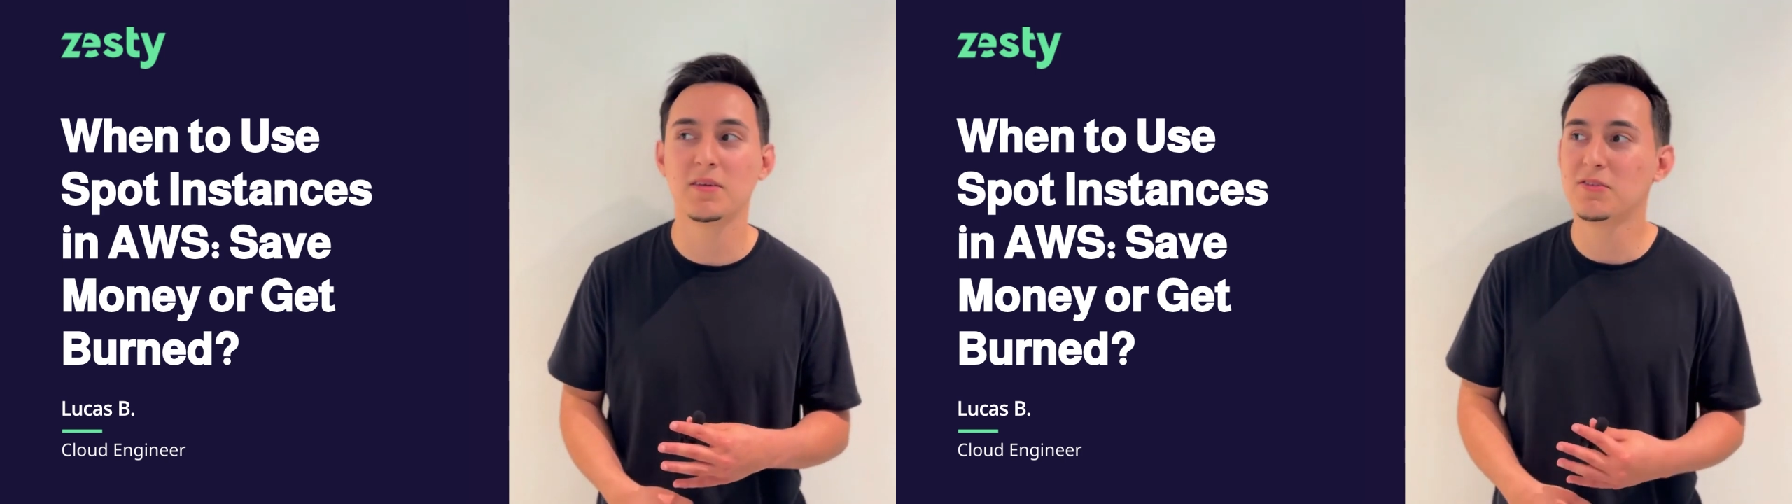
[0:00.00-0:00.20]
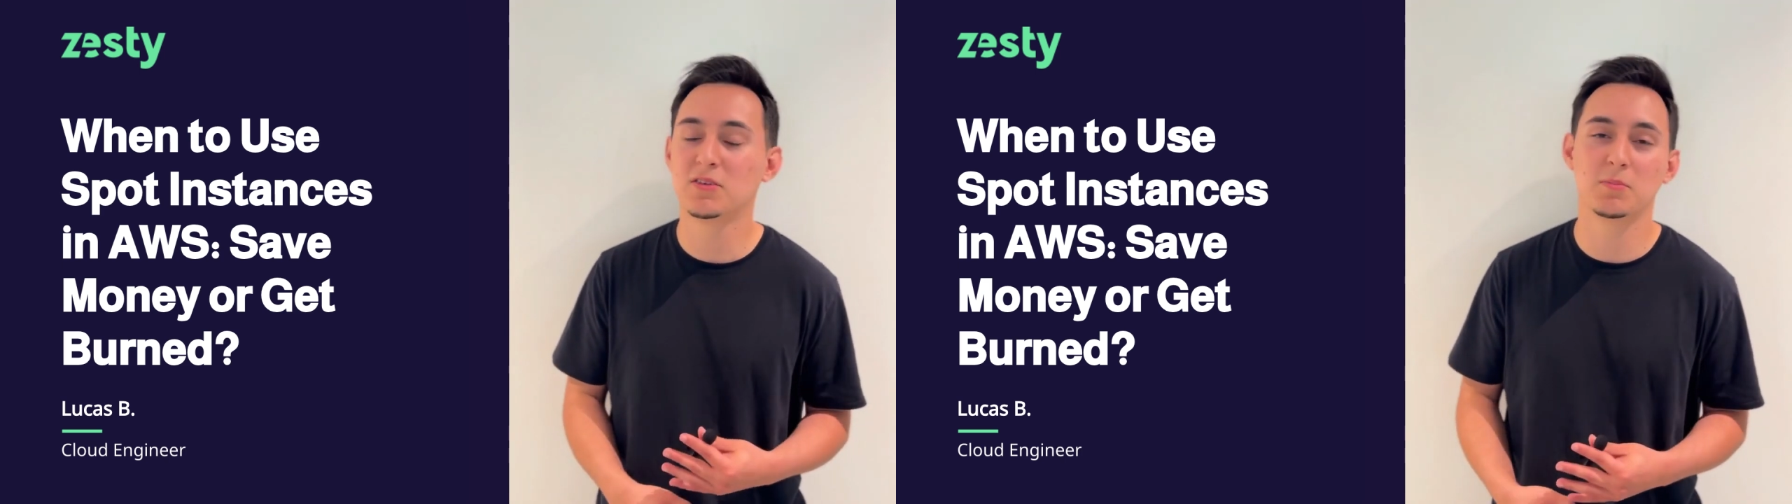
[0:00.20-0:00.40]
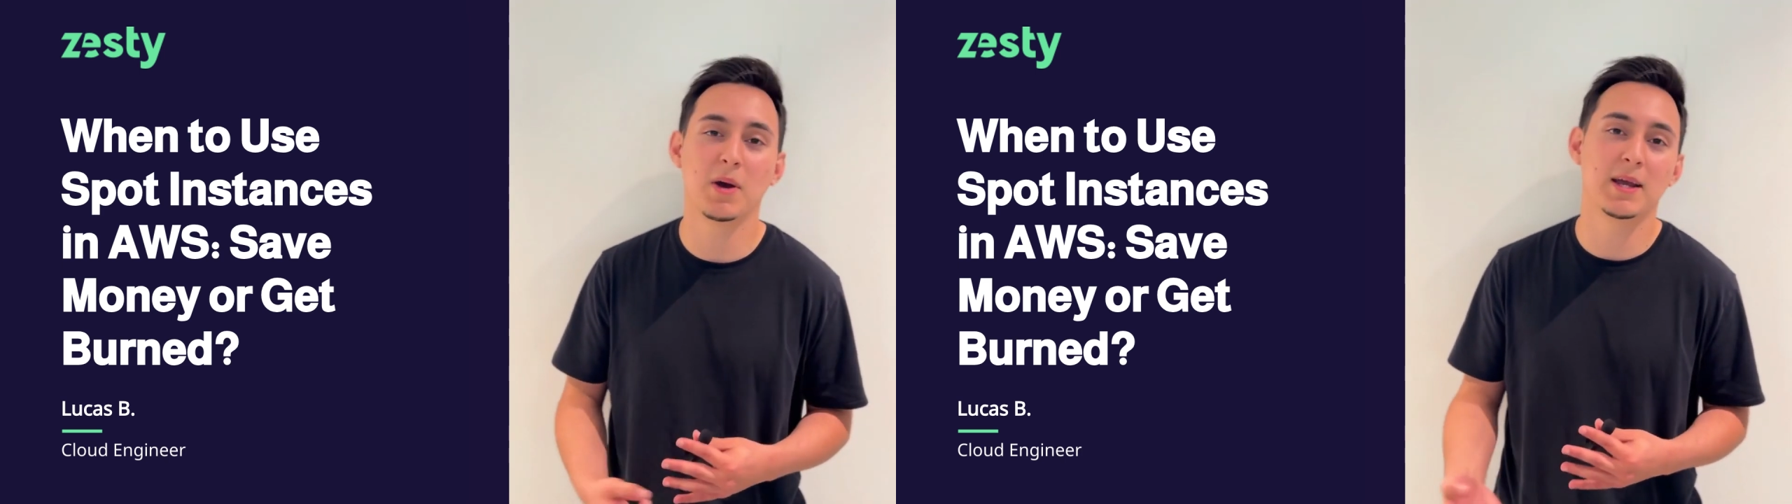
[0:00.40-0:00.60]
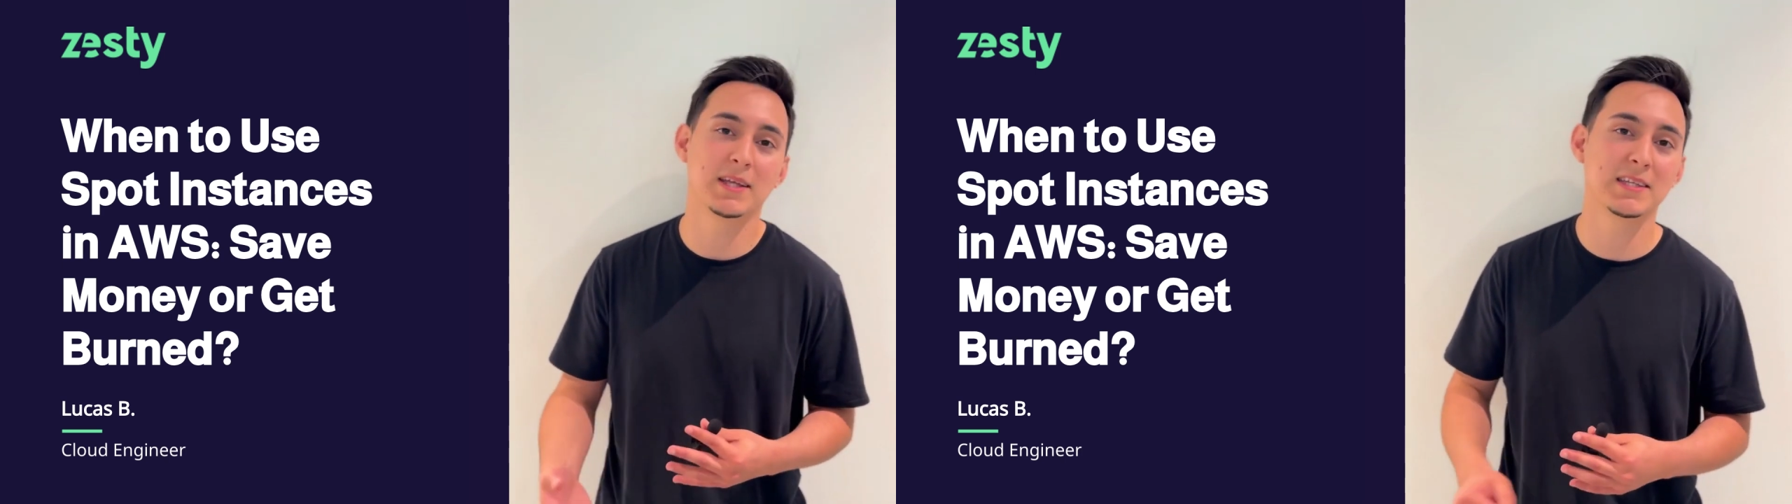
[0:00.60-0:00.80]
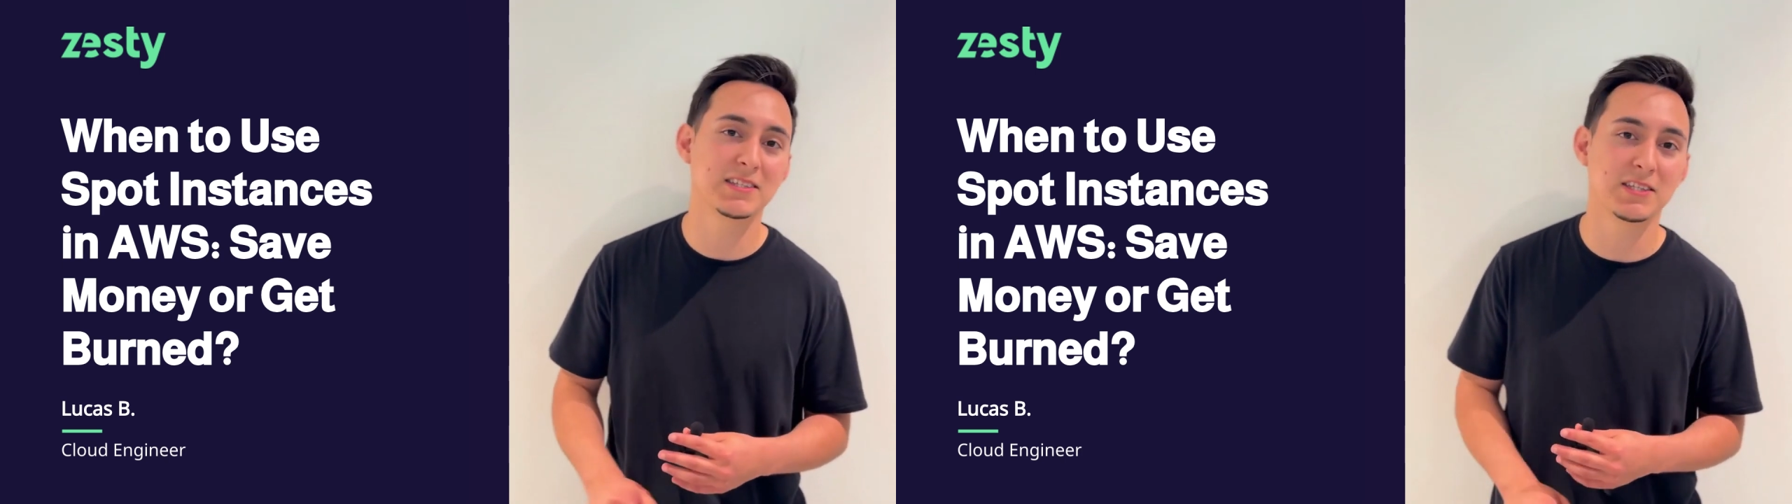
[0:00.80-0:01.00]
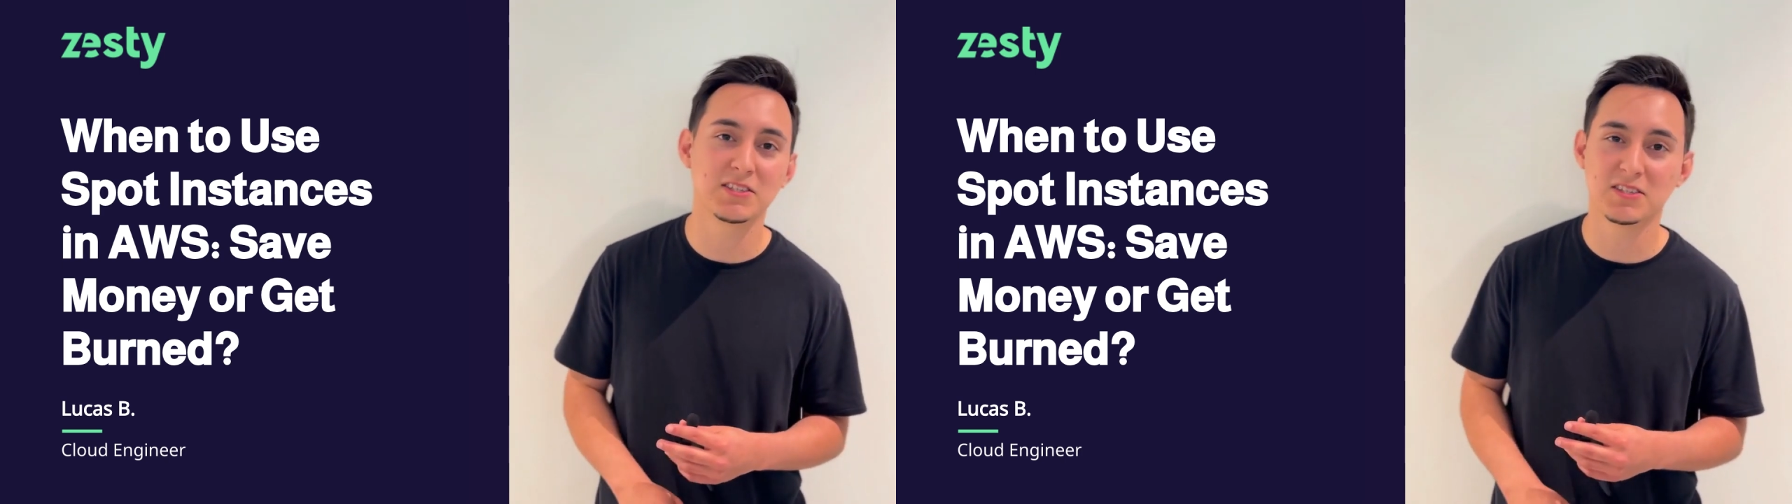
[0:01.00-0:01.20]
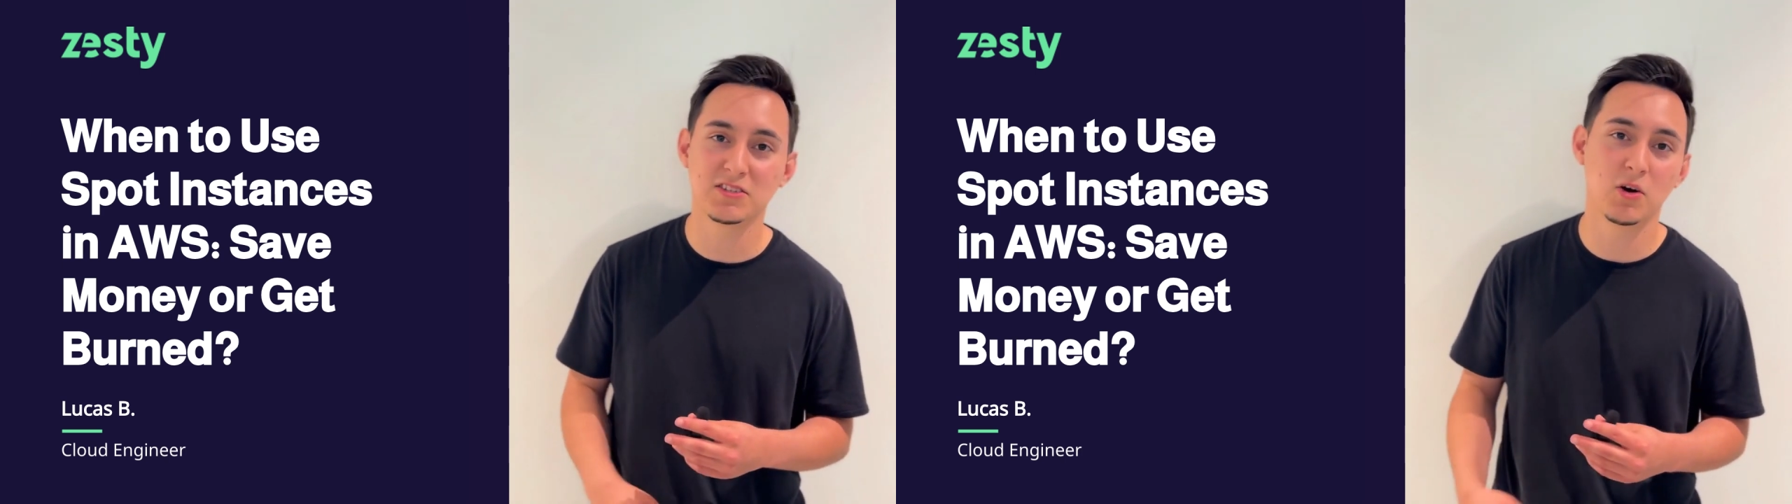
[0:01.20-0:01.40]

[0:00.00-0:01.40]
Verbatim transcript: Spot Instances